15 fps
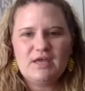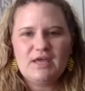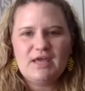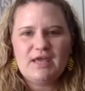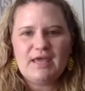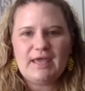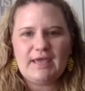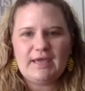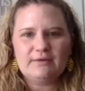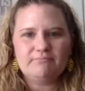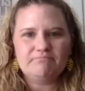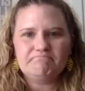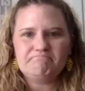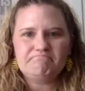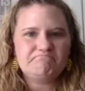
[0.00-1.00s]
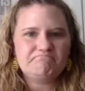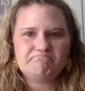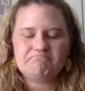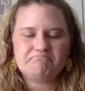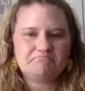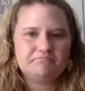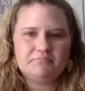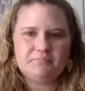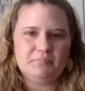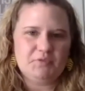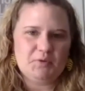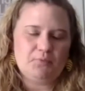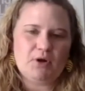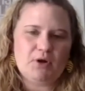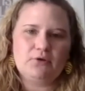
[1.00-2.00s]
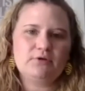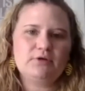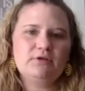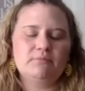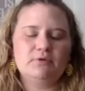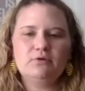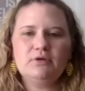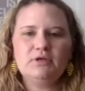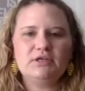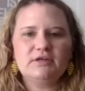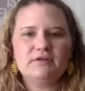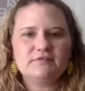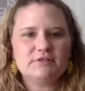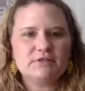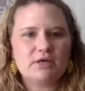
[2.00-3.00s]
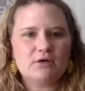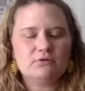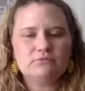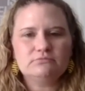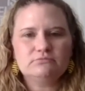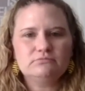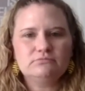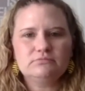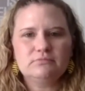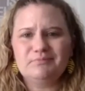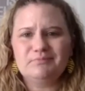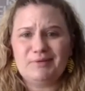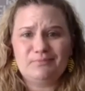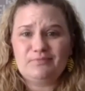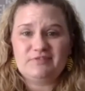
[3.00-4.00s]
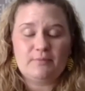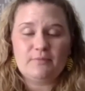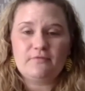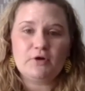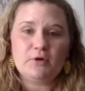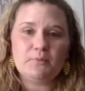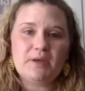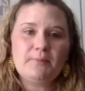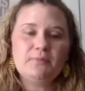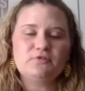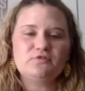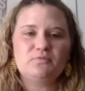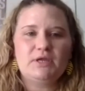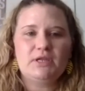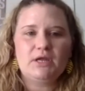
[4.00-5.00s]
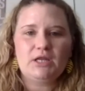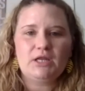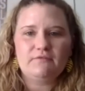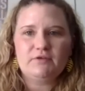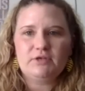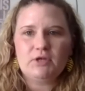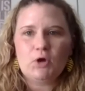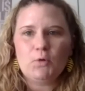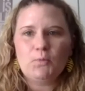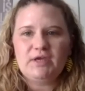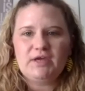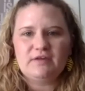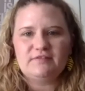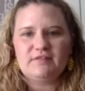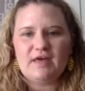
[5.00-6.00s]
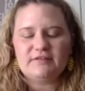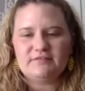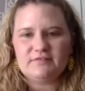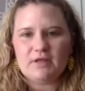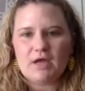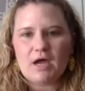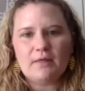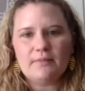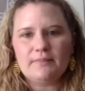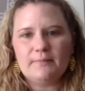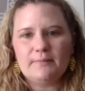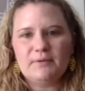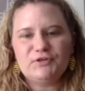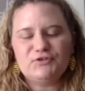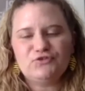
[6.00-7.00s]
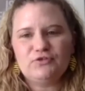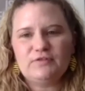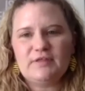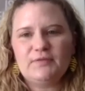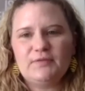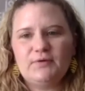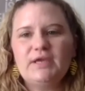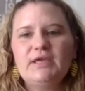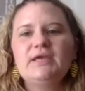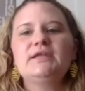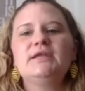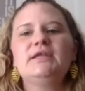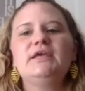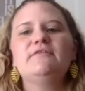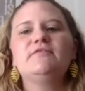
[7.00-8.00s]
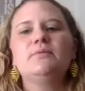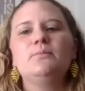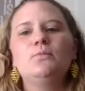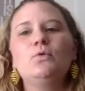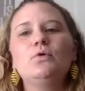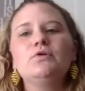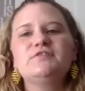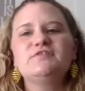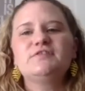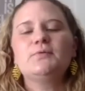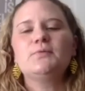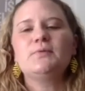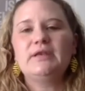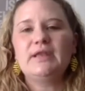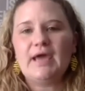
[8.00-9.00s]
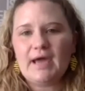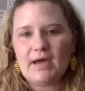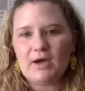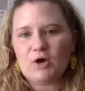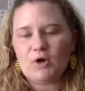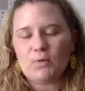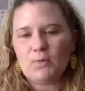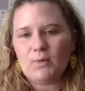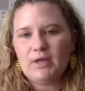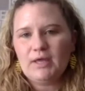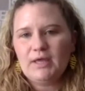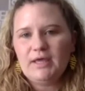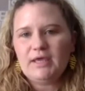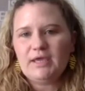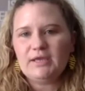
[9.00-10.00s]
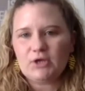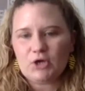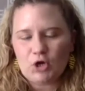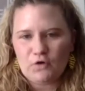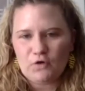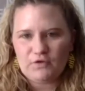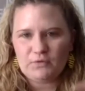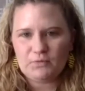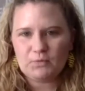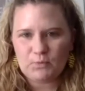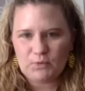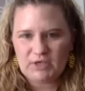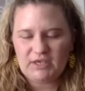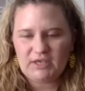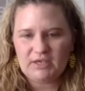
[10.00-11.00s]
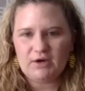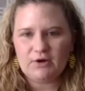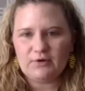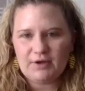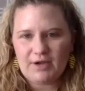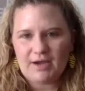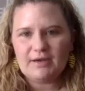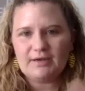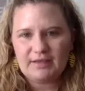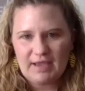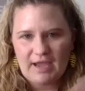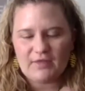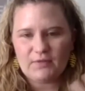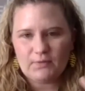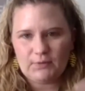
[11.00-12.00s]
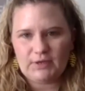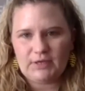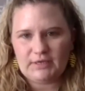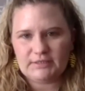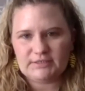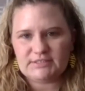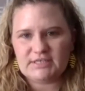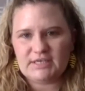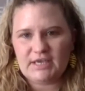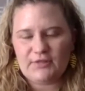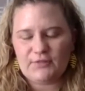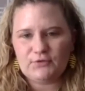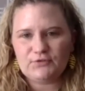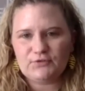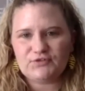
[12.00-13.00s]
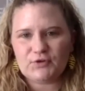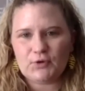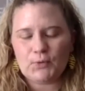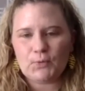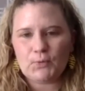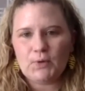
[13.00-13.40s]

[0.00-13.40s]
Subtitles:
and the broader community doesn't know. Some of our members may not even know, because that's not the ministry that they're in. And even more so now in COVID, when we are not gathering together. So